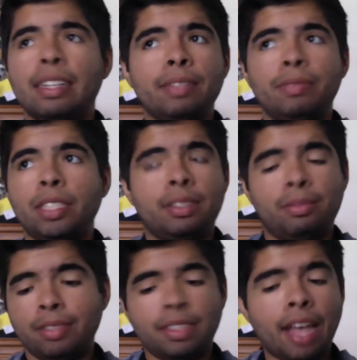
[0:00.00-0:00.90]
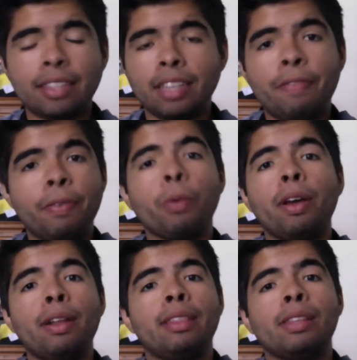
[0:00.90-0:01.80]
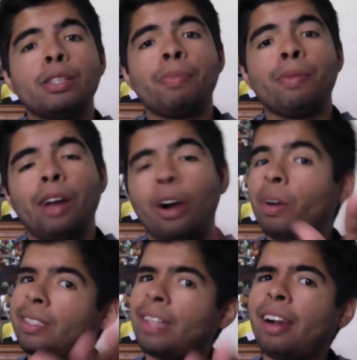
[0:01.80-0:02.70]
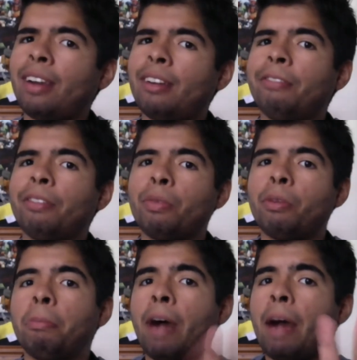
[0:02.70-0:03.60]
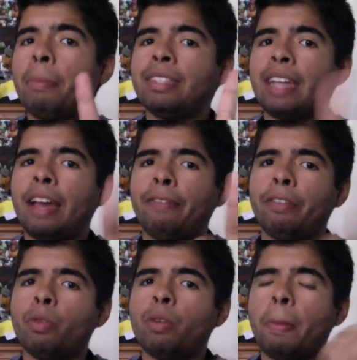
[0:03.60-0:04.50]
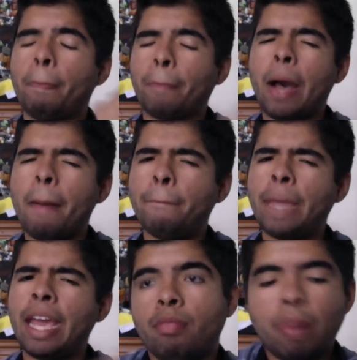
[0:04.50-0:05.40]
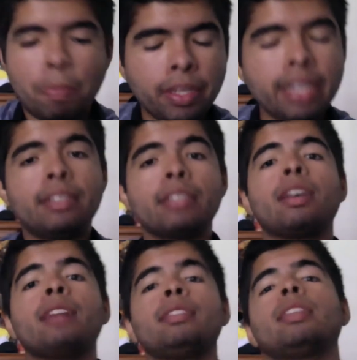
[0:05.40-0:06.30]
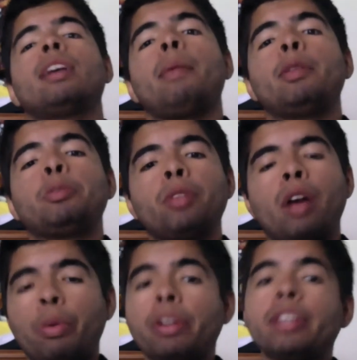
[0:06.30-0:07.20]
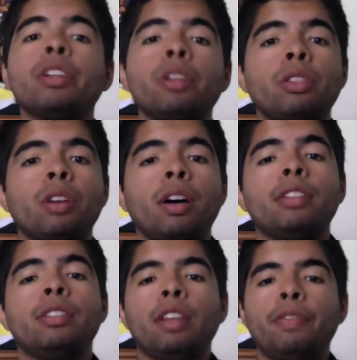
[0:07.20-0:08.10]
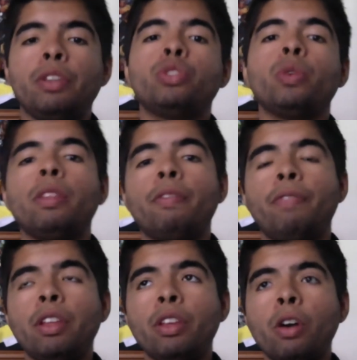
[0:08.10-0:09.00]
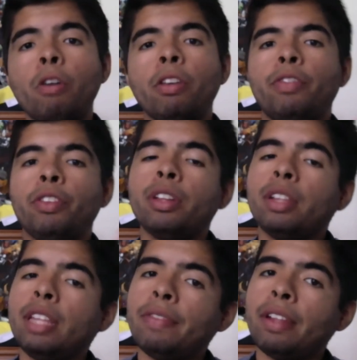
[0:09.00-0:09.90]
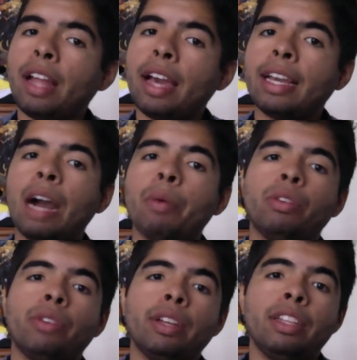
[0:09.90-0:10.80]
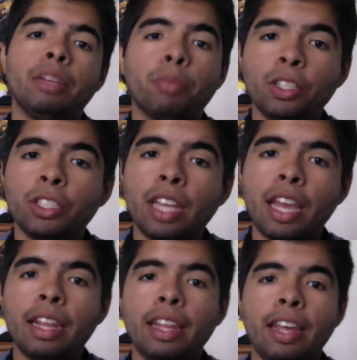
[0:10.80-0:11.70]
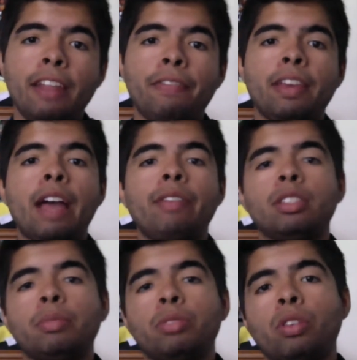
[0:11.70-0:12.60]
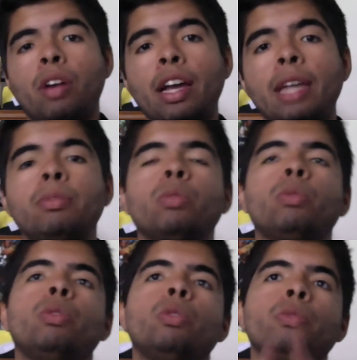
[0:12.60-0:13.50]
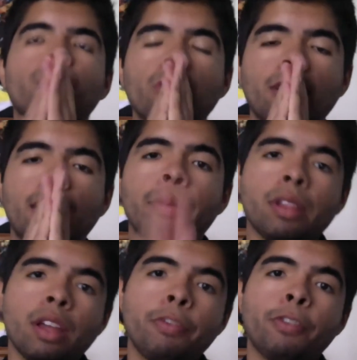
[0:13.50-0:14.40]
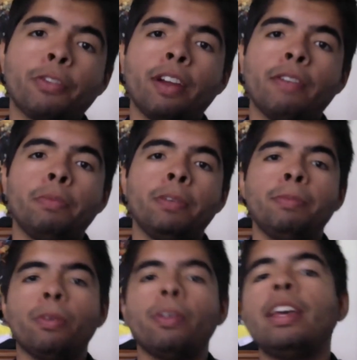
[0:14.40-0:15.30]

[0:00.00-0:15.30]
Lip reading: Just Sasuke for the win at this point. Oh, and Sakura for the win. Mom and dad for the win. Bam. But please discuss in the comments below. I want to hear your thoughts. If you enjoyed the video, if you could leave a like, I would greatly appreciate it. And if you haven't subscribed, ooh, I would love you forever, people.